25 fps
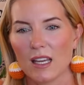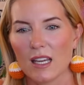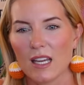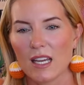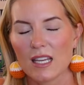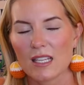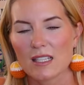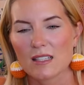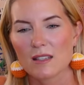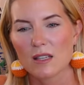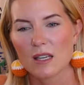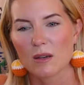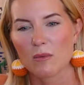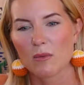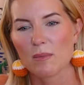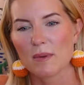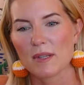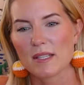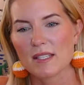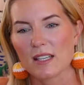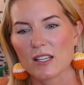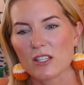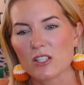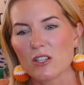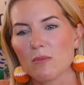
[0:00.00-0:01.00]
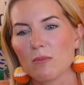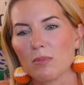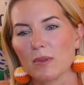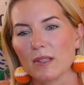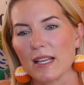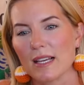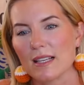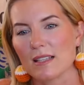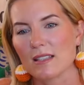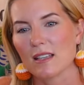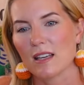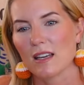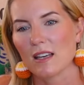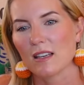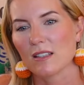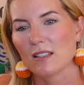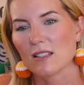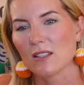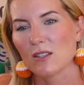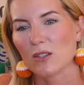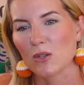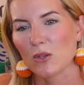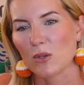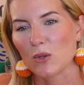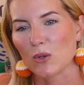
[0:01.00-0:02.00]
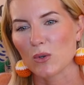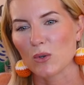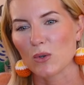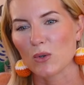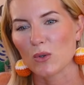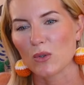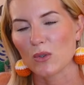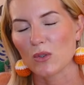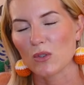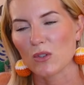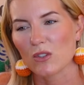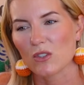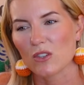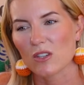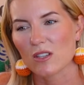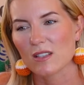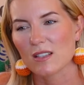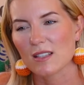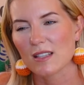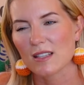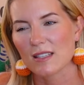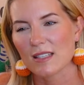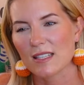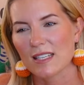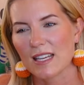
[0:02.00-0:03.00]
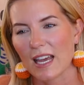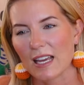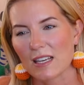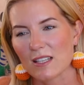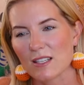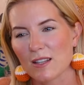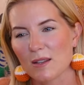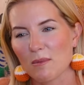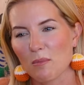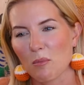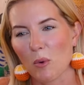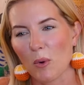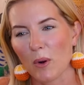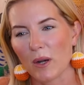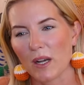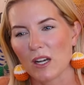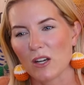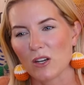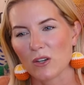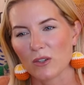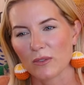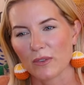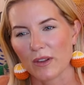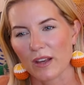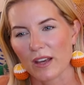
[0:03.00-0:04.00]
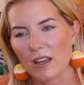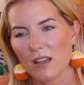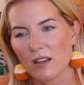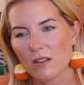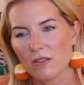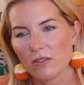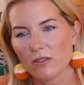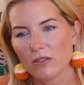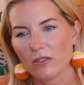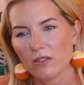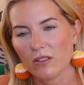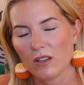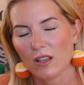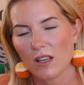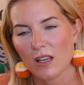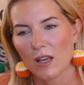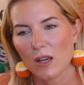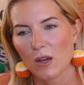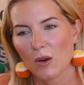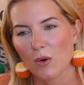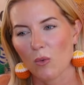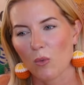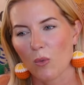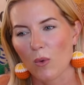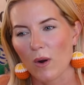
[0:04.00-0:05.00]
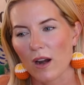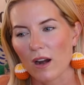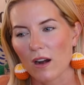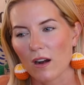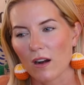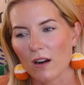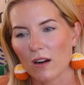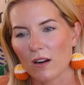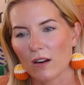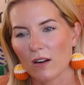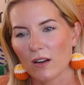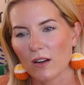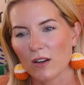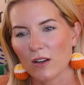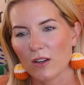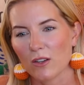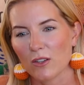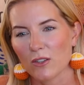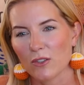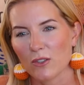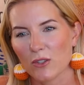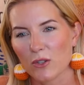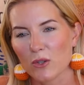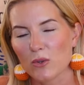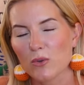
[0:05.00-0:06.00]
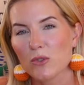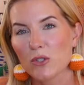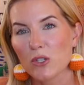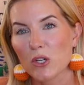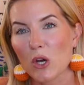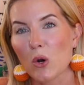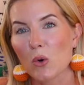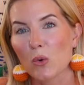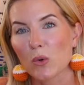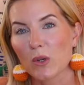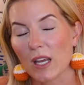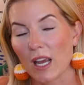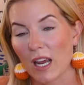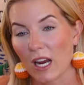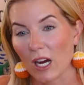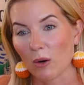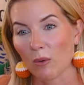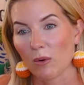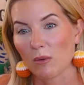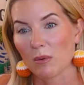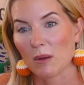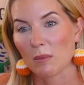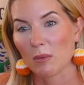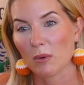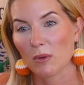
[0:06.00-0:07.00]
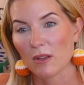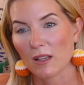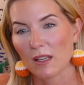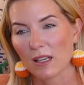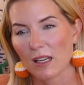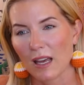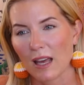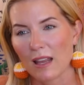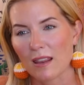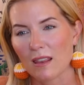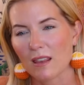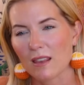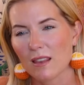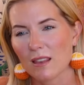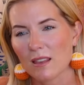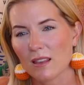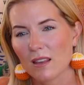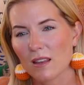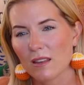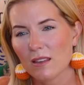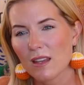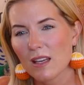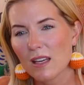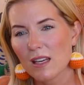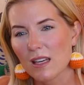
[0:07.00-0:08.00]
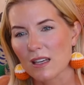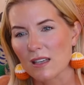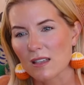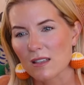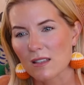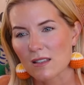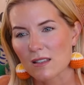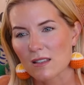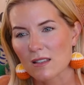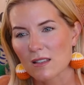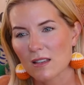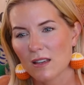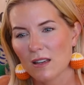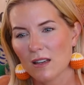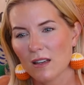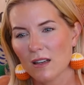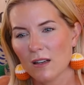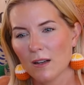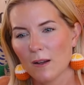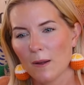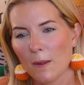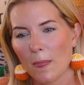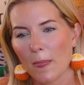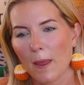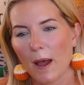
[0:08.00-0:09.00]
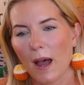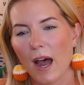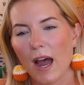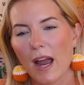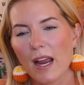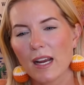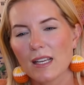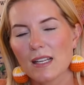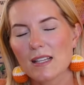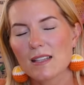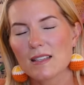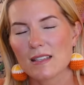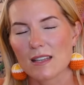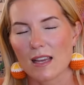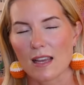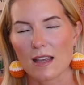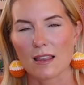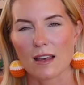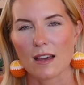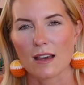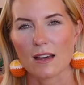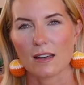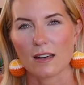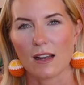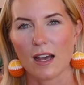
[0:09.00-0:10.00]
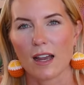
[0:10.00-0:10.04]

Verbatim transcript: It would be such a blessing to just get to the point in your life where you don't care what people think. And the thing is, I can say that.